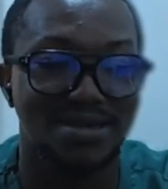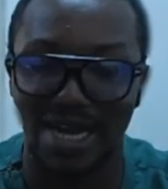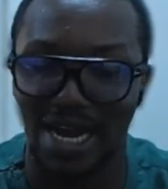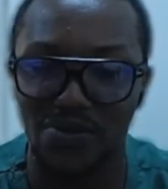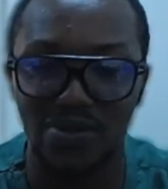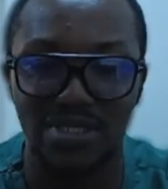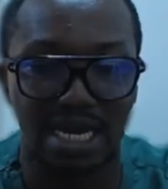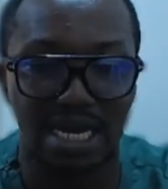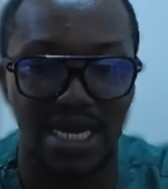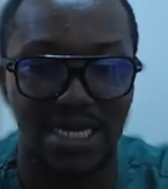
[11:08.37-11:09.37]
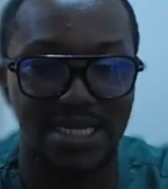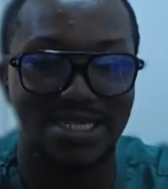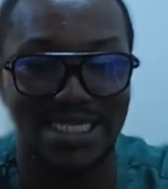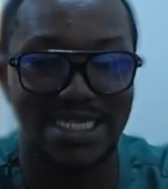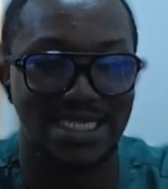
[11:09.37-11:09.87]
Can you see that this
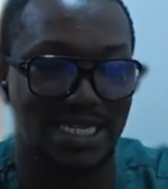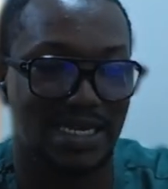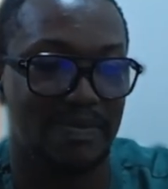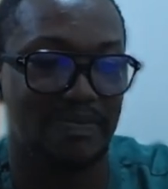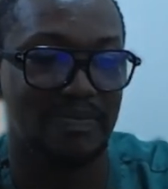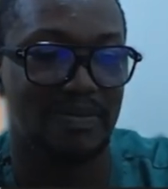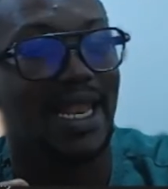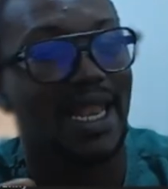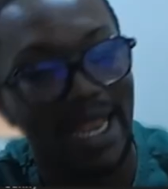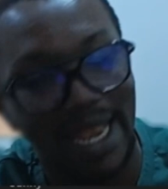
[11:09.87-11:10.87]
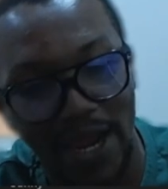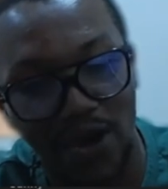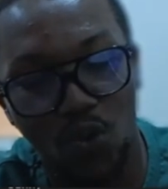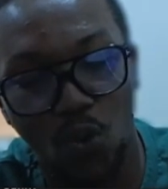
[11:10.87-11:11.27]
is the same line, one